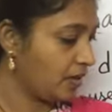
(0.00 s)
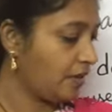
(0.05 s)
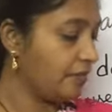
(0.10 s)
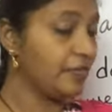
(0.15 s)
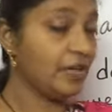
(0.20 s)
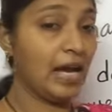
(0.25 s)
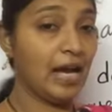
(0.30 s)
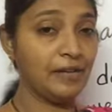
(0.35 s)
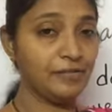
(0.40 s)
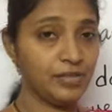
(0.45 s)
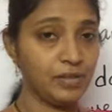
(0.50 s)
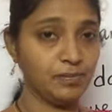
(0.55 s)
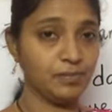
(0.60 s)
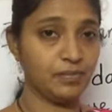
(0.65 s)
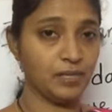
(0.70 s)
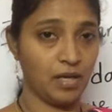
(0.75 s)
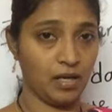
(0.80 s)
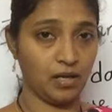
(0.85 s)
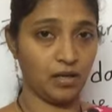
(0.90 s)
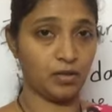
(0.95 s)
We have some
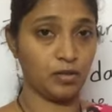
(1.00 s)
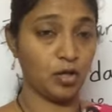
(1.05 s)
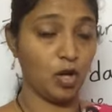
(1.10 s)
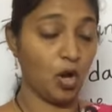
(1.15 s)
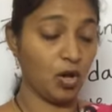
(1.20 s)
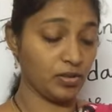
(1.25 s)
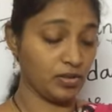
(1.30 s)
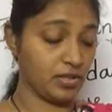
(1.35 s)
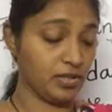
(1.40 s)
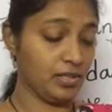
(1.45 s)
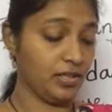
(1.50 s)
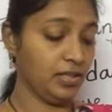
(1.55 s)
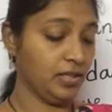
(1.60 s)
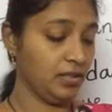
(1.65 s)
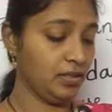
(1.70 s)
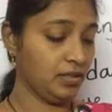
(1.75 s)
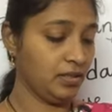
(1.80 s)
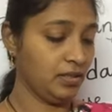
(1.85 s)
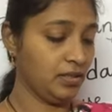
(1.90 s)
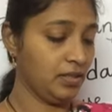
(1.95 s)
glossary
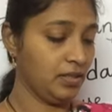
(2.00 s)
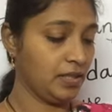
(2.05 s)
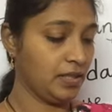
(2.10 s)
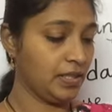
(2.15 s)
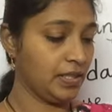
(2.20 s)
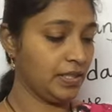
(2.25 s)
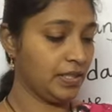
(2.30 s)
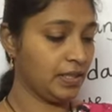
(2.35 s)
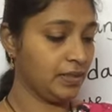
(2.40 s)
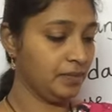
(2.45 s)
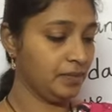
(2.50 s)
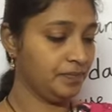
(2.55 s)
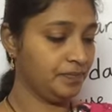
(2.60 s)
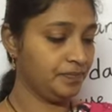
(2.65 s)
here.